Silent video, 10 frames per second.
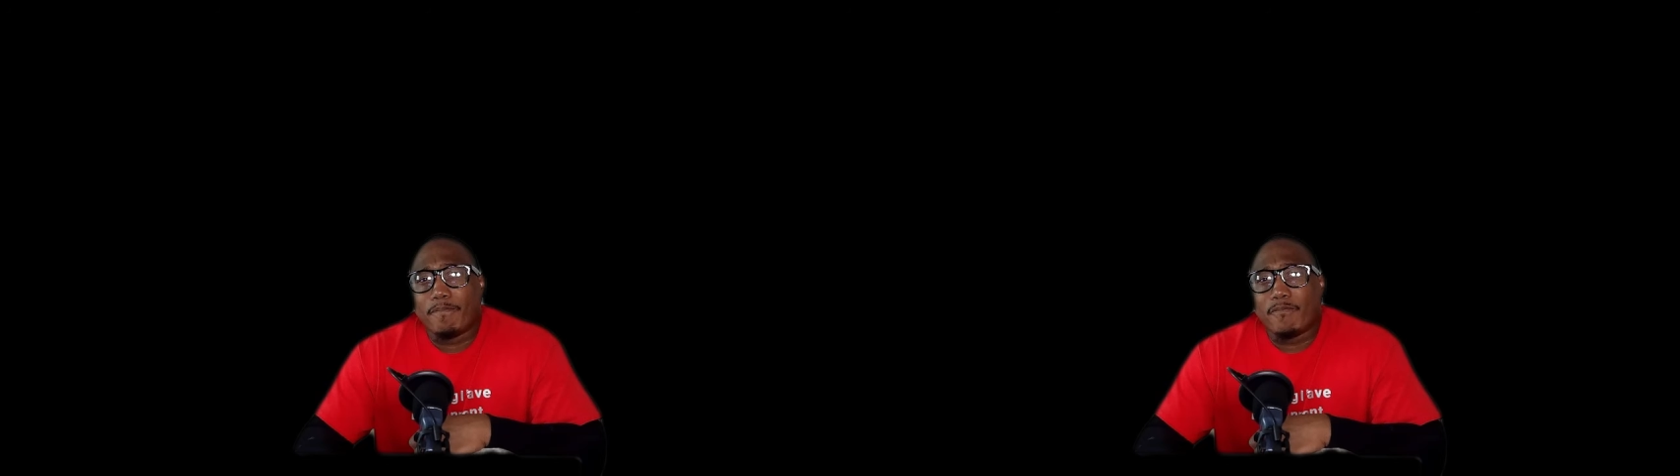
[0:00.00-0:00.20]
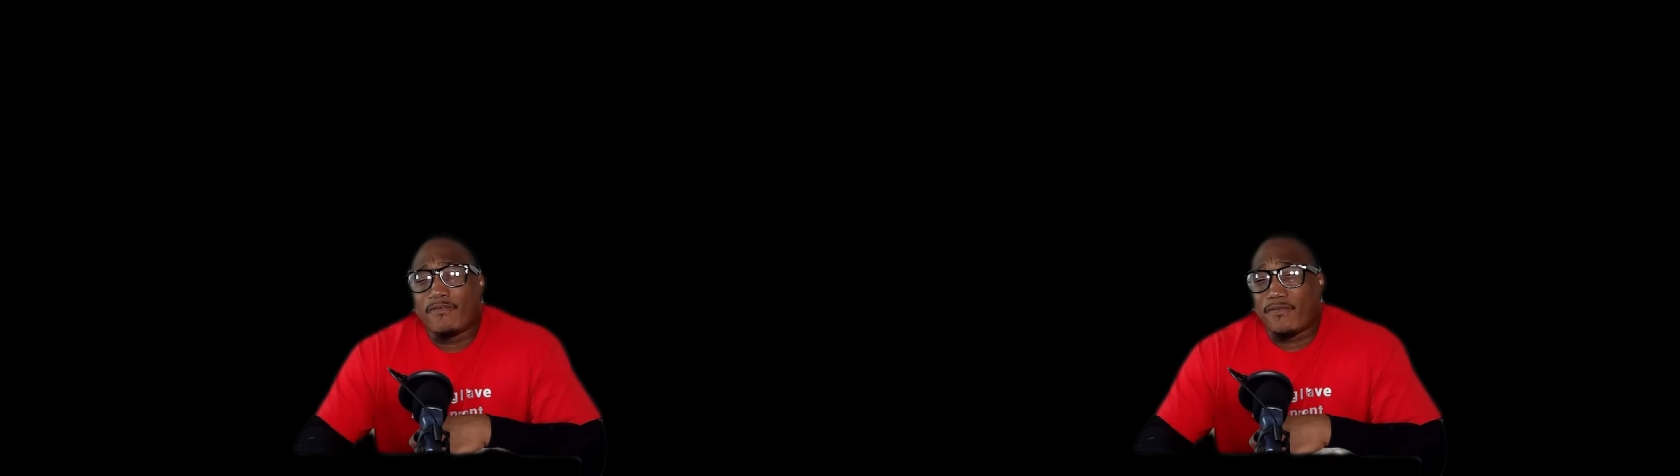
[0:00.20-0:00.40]

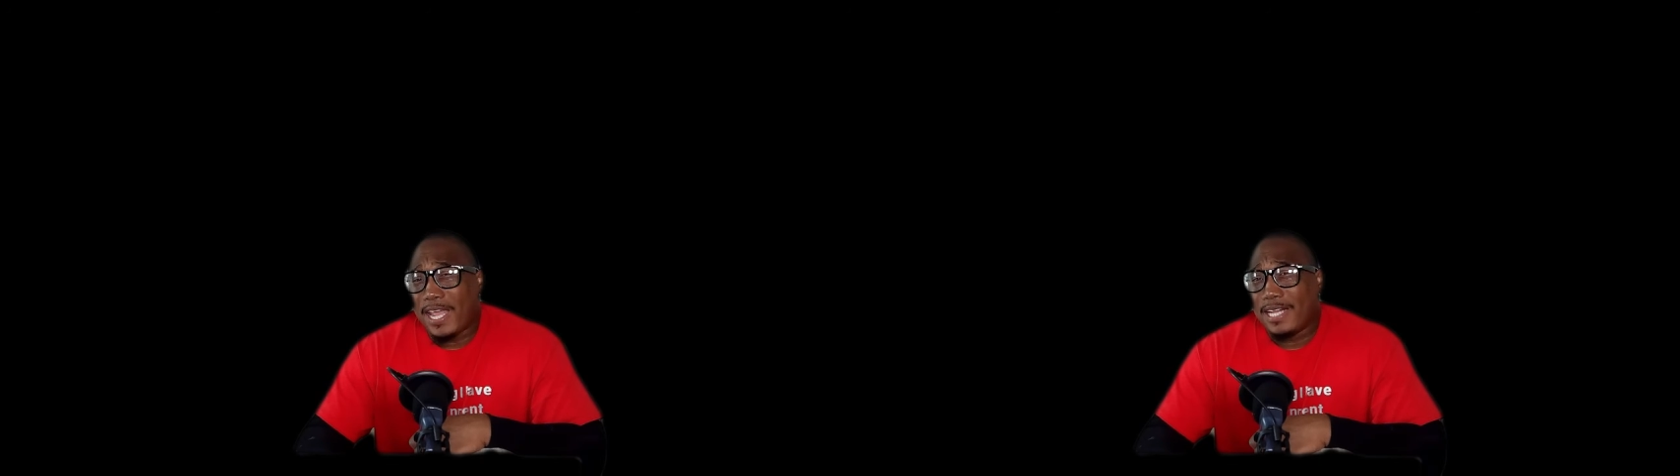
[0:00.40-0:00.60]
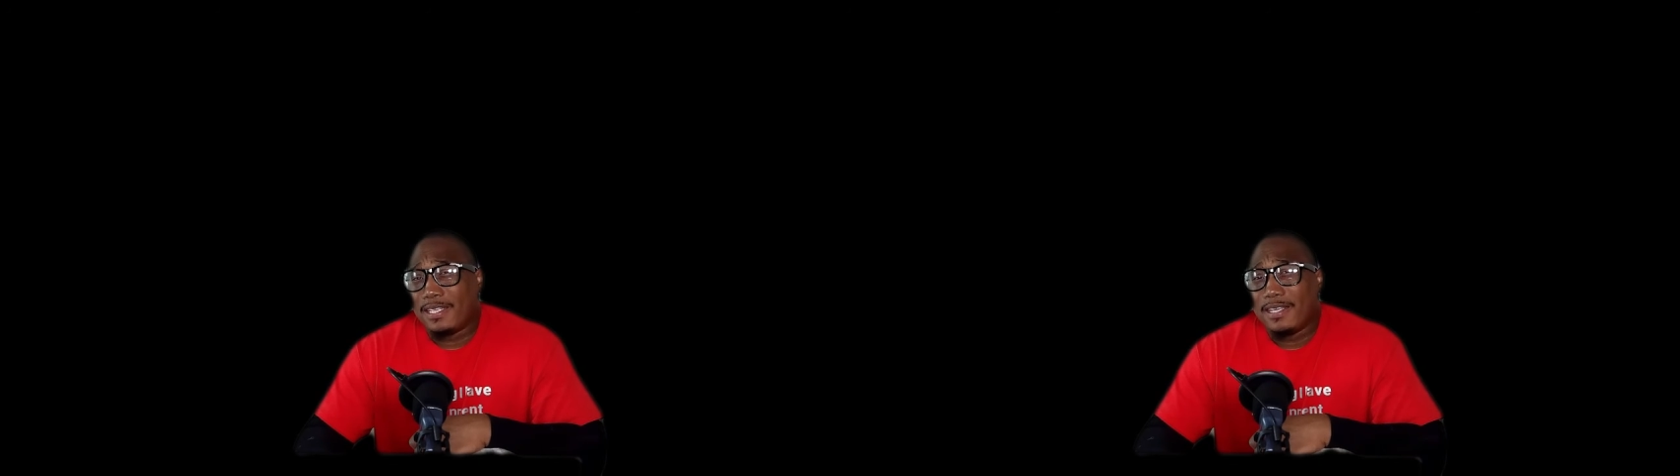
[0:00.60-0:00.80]

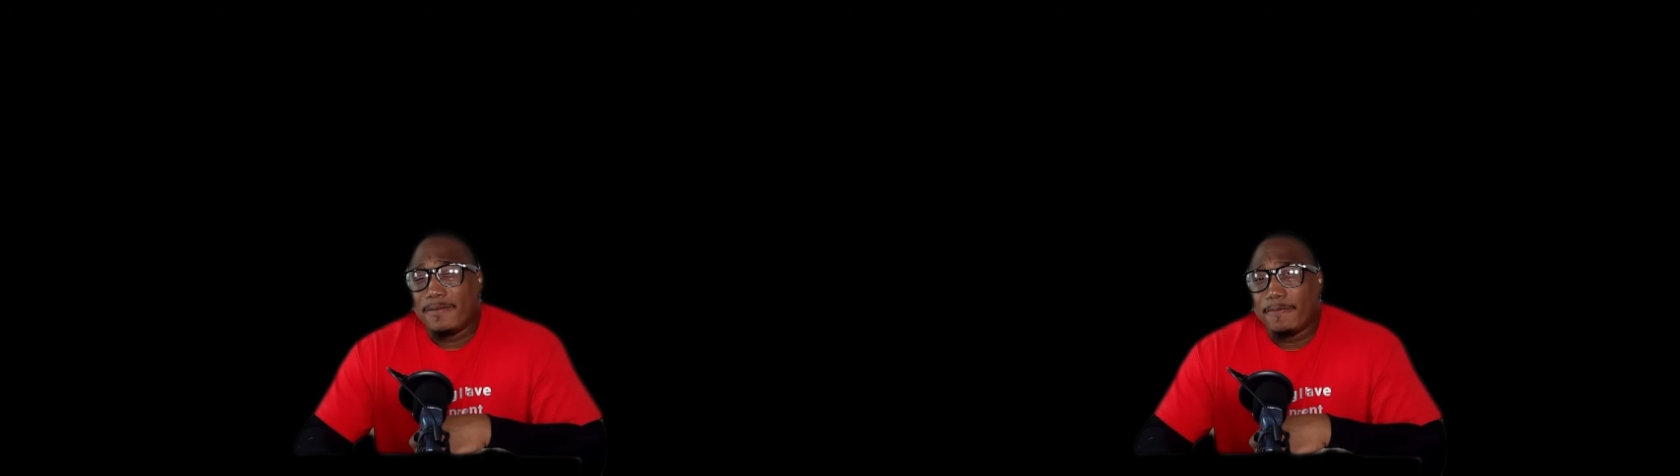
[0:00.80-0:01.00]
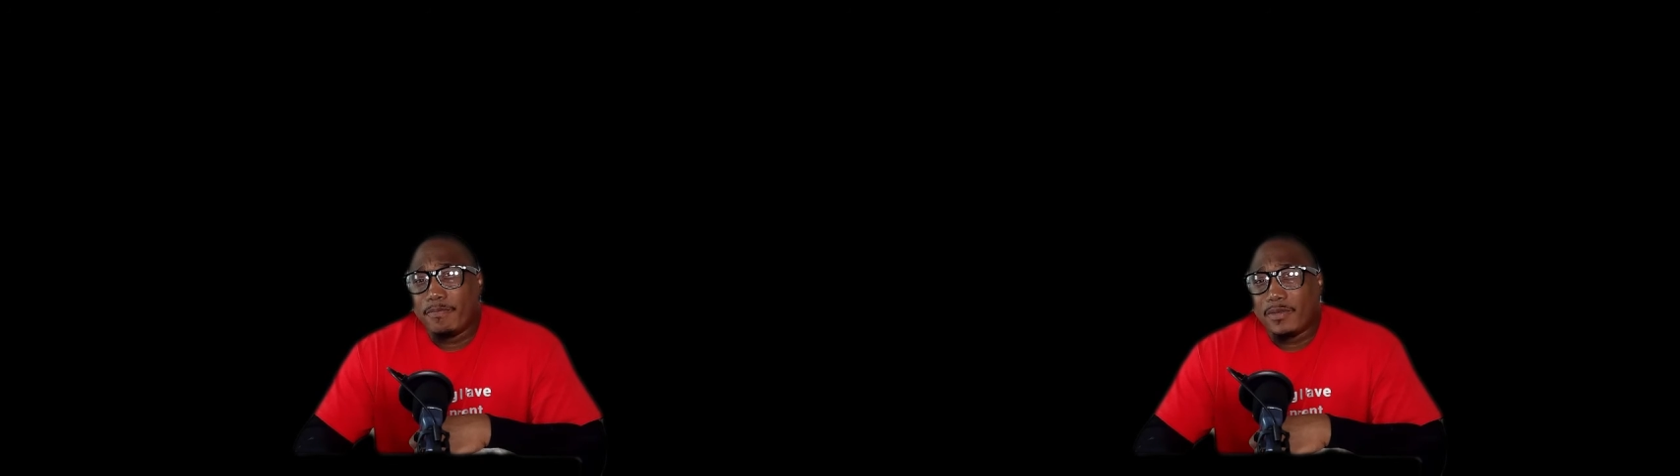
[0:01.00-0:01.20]
Faith
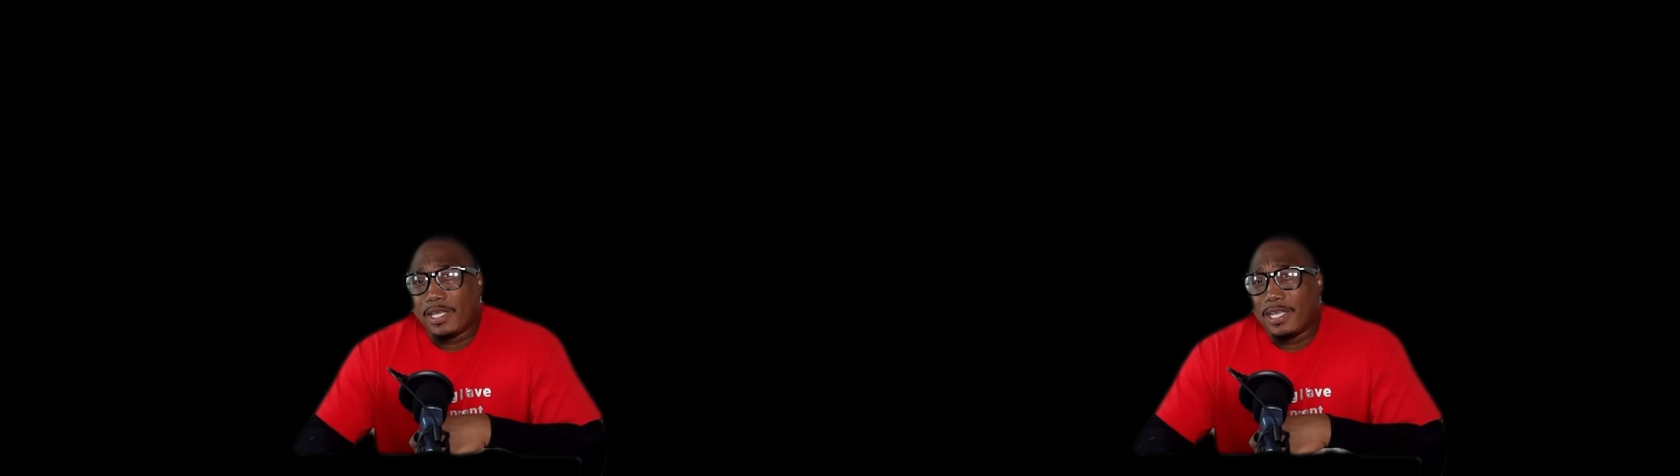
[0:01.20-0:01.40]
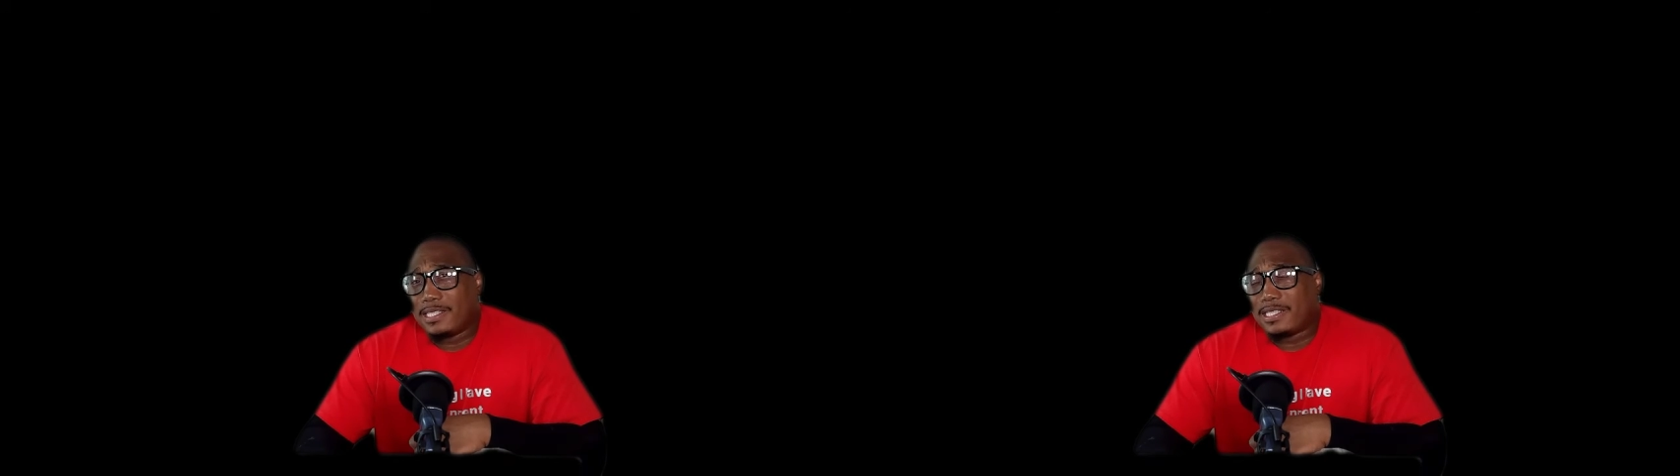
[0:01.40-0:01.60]

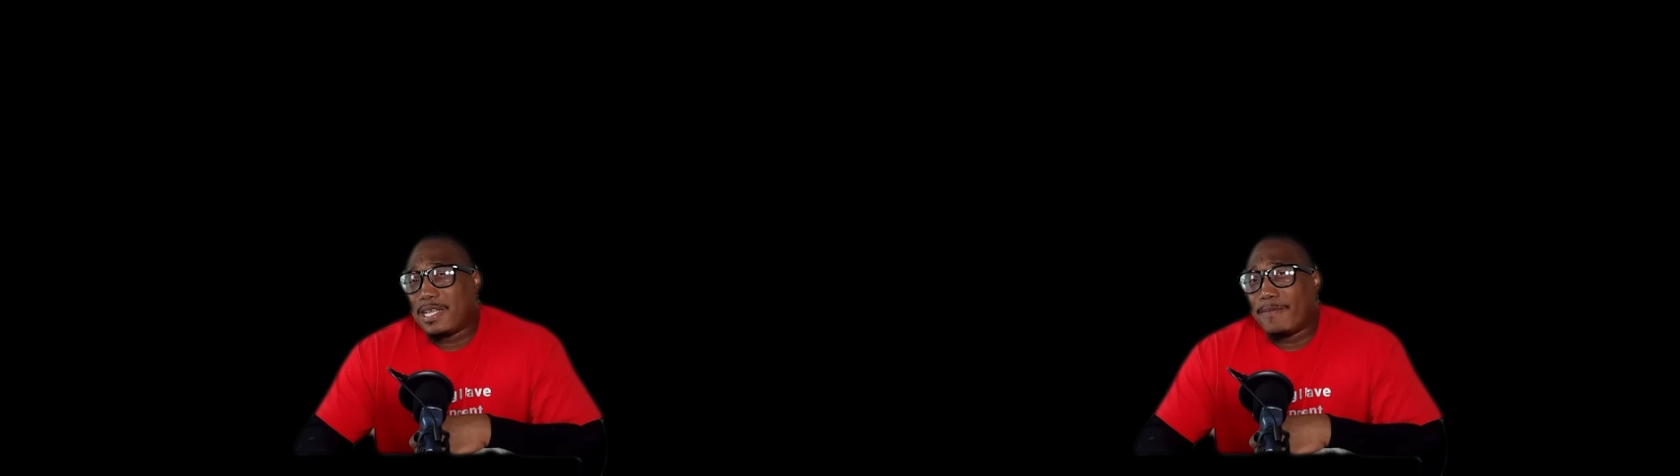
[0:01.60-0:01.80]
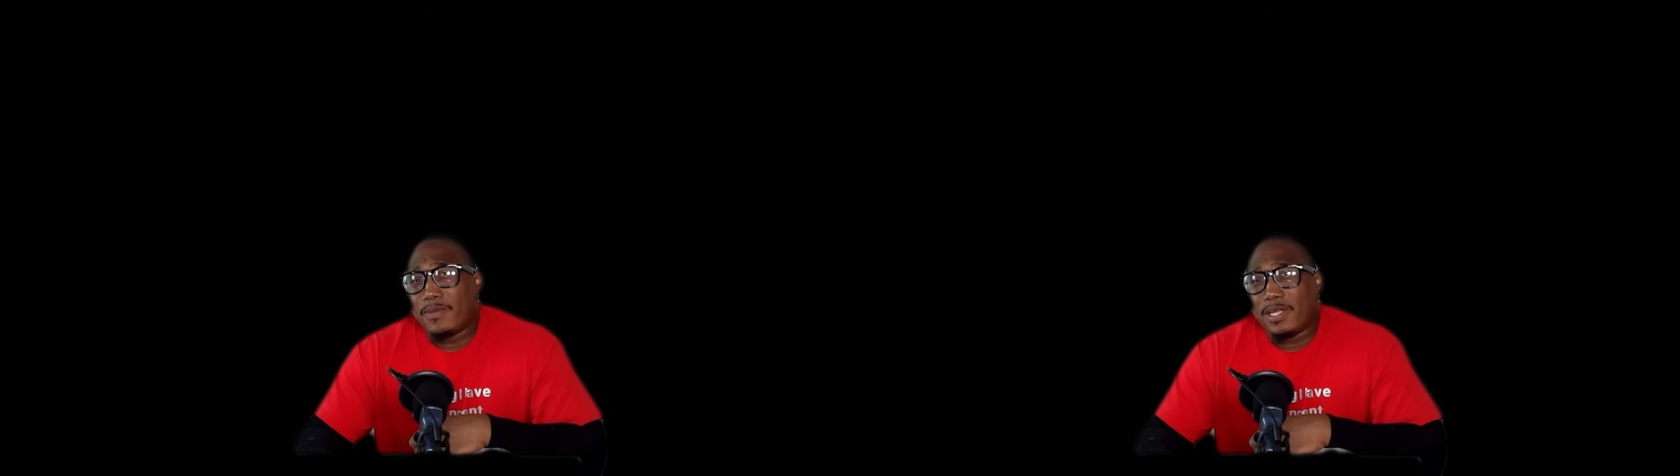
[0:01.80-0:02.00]
is
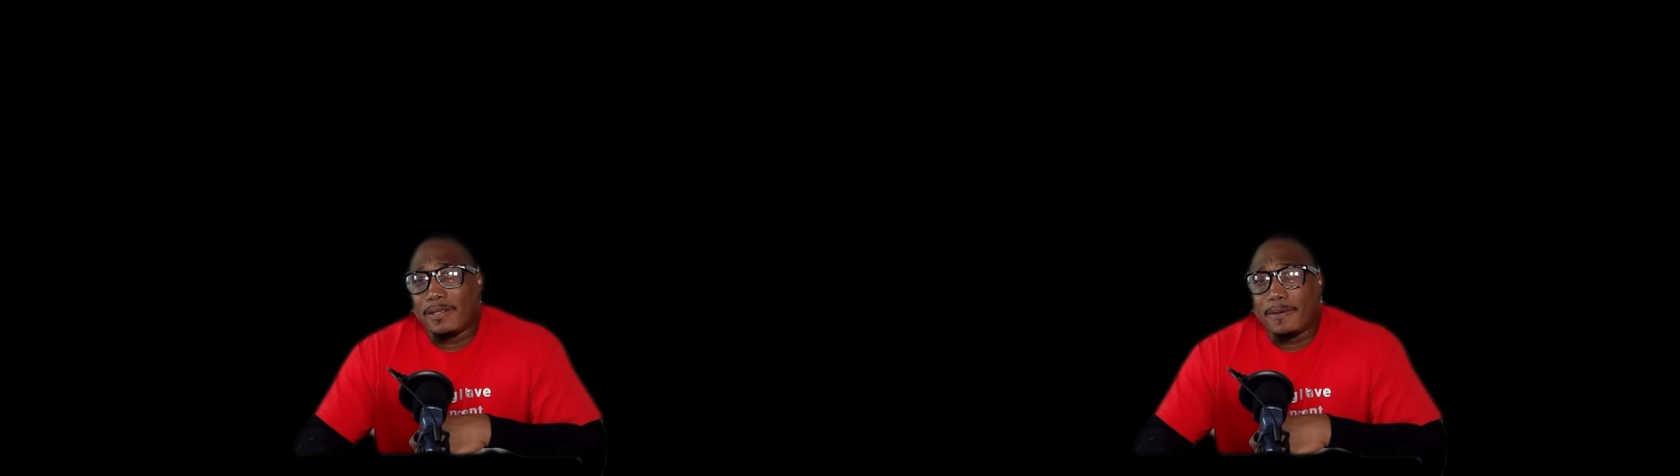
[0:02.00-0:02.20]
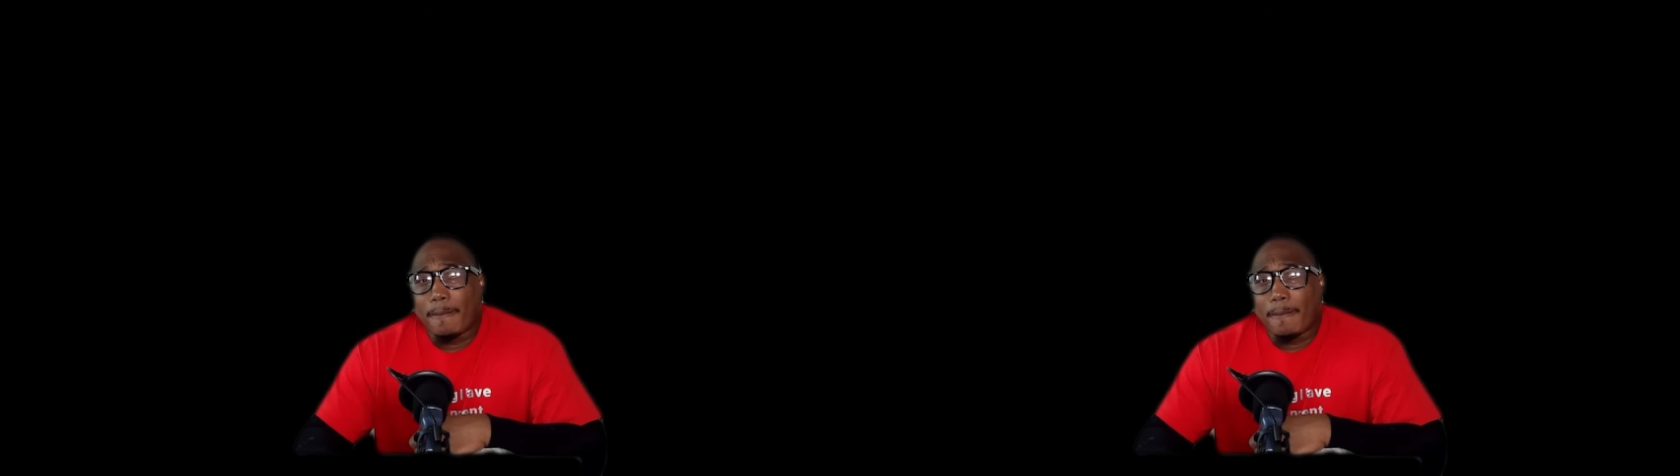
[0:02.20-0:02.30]
something